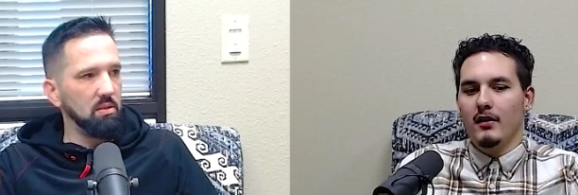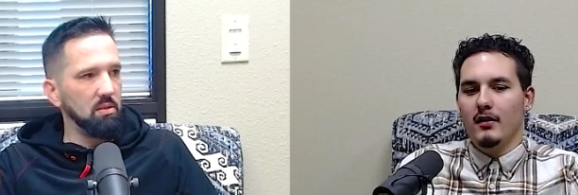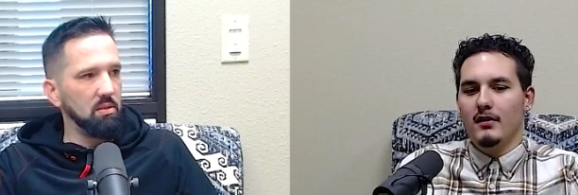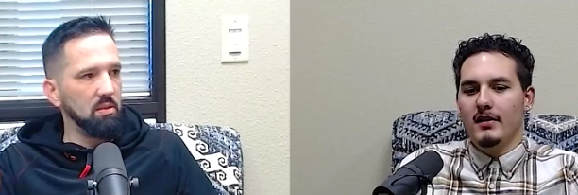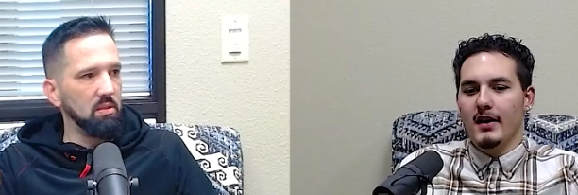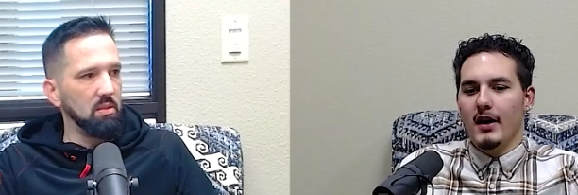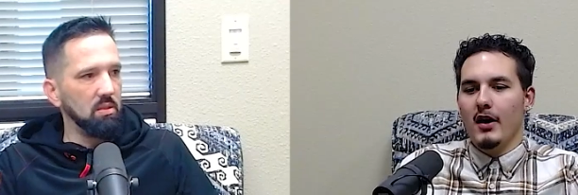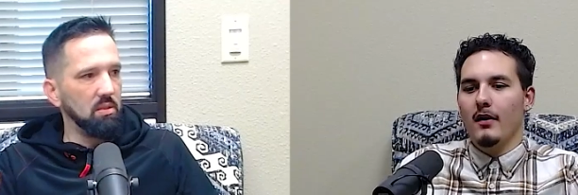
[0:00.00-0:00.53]

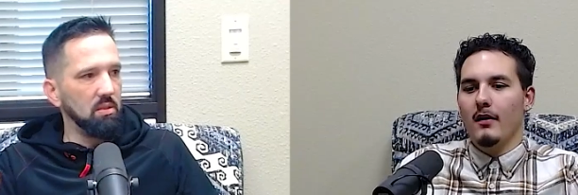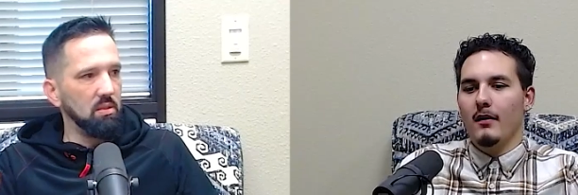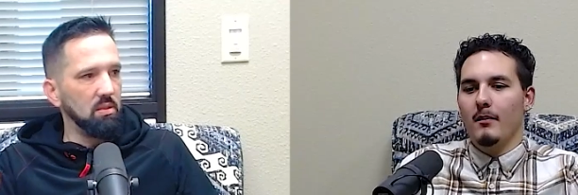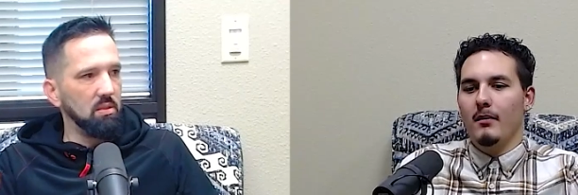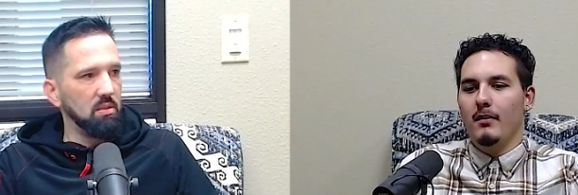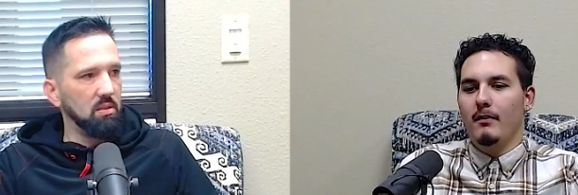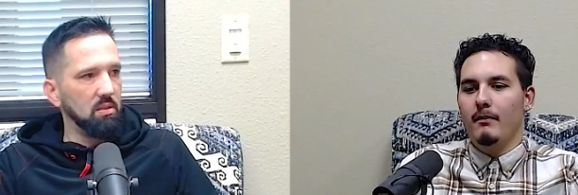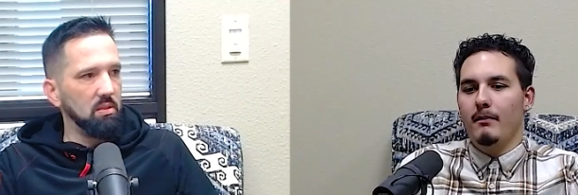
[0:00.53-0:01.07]
Speaker 1: to help
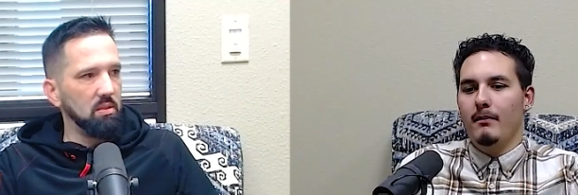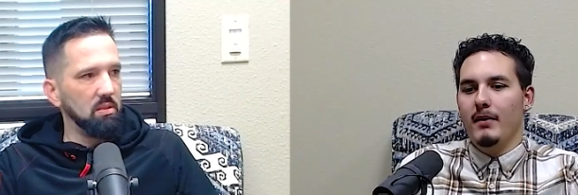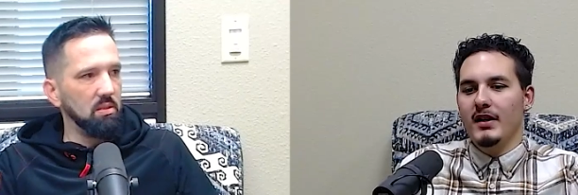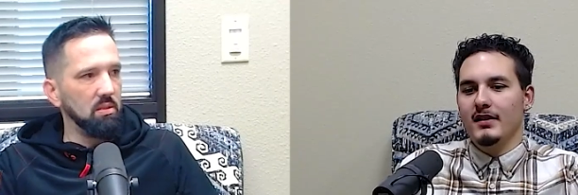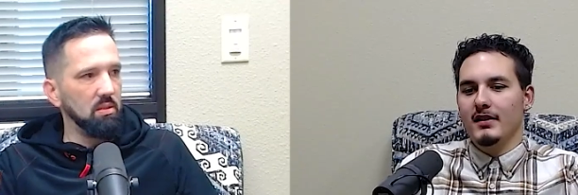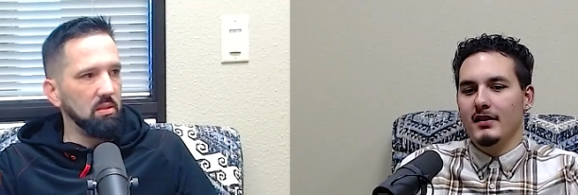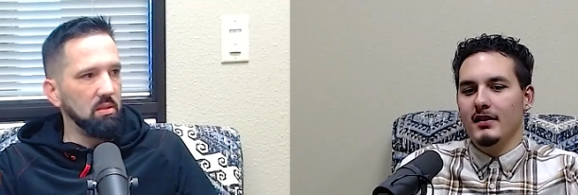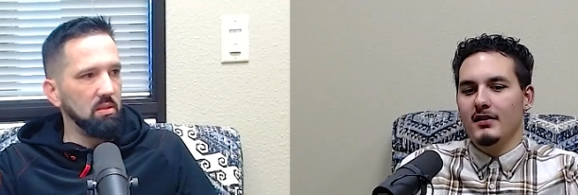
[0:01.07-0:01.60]

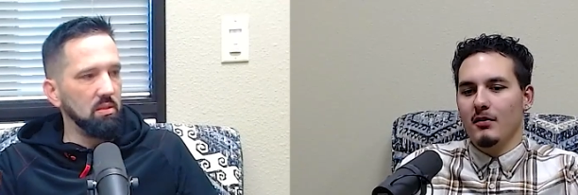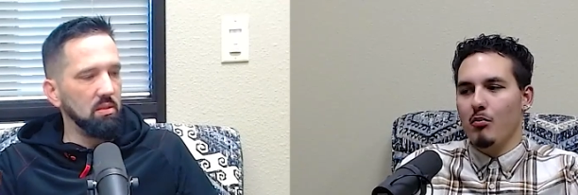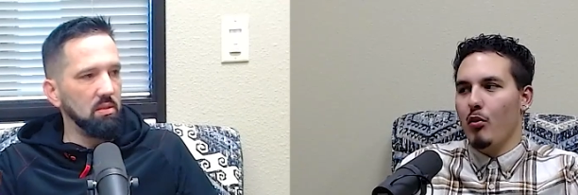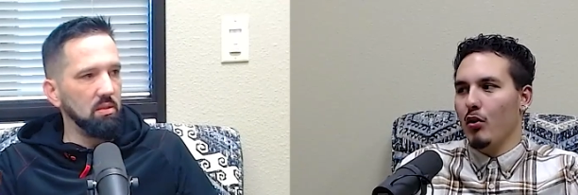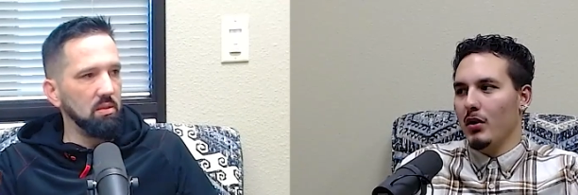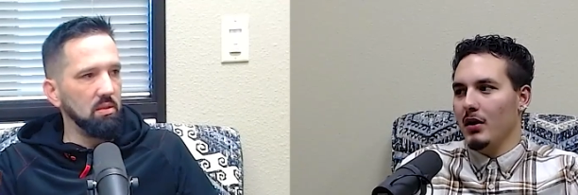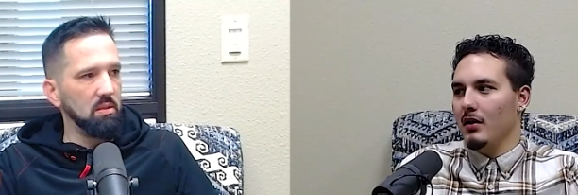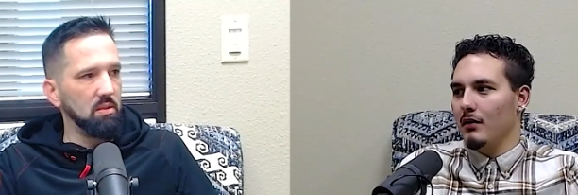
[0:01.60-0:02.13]
basically
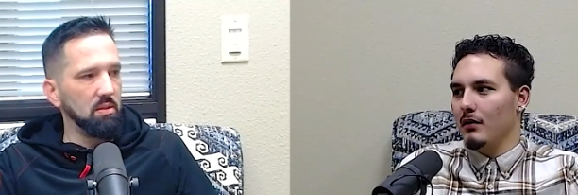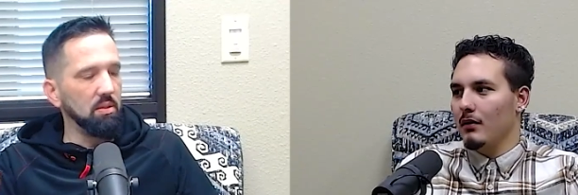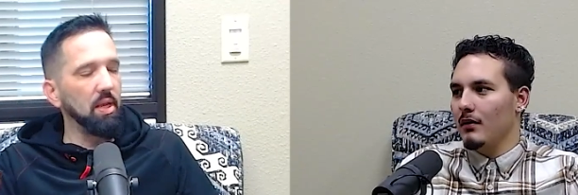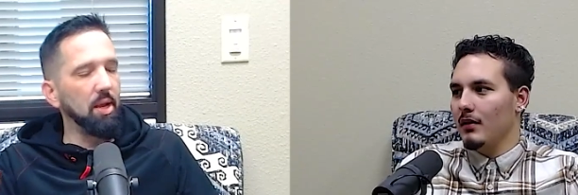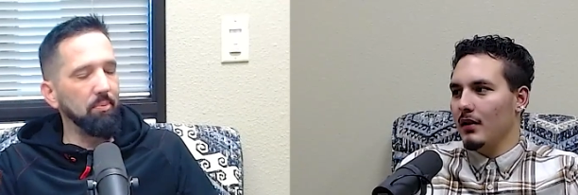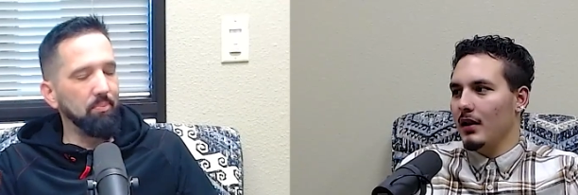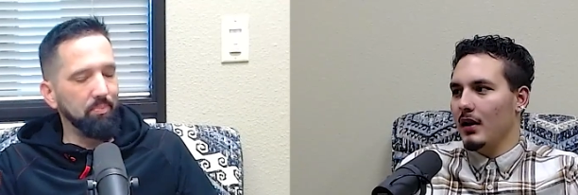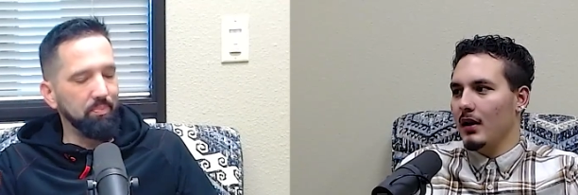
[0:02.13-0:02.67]
support you
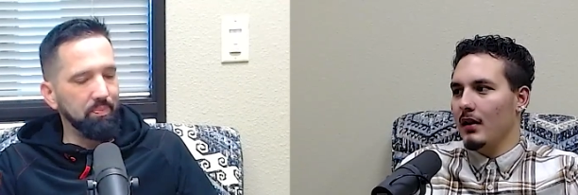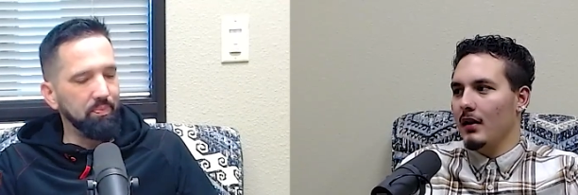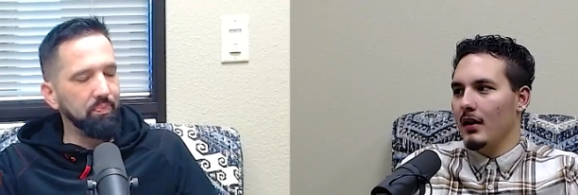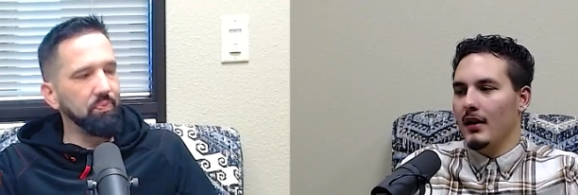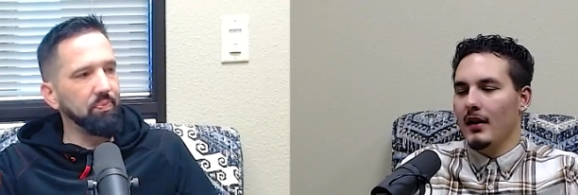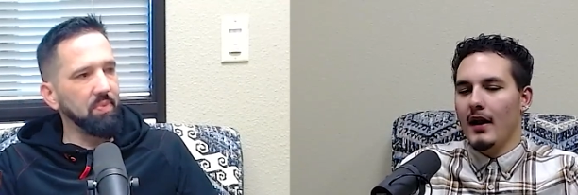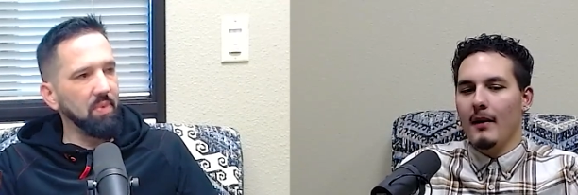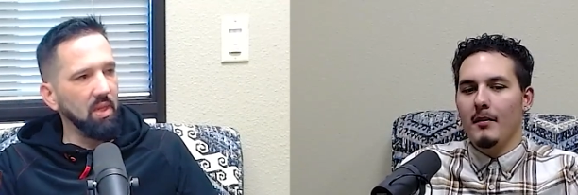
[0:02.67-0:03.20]
yep. in
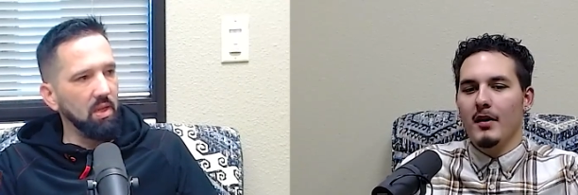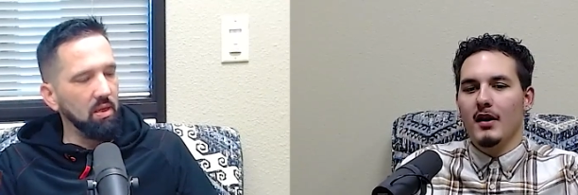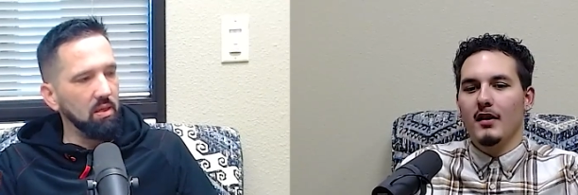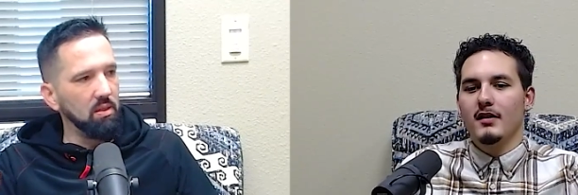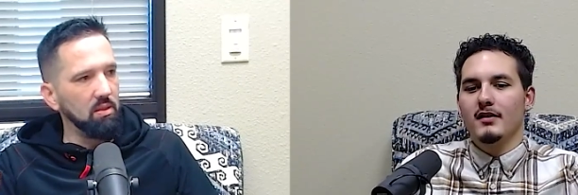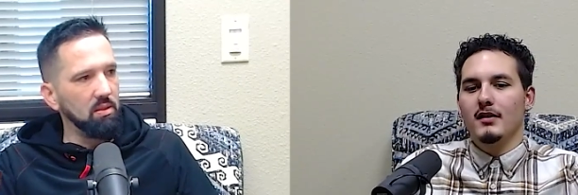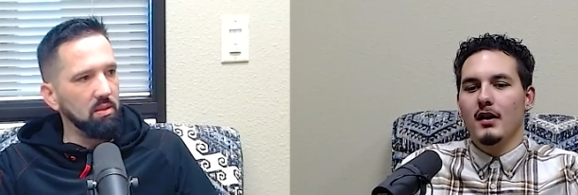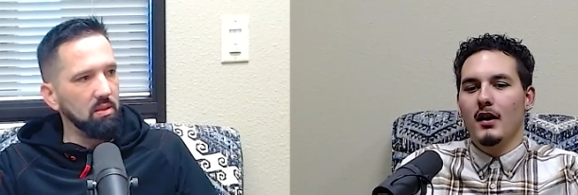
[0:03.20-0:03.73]
in that because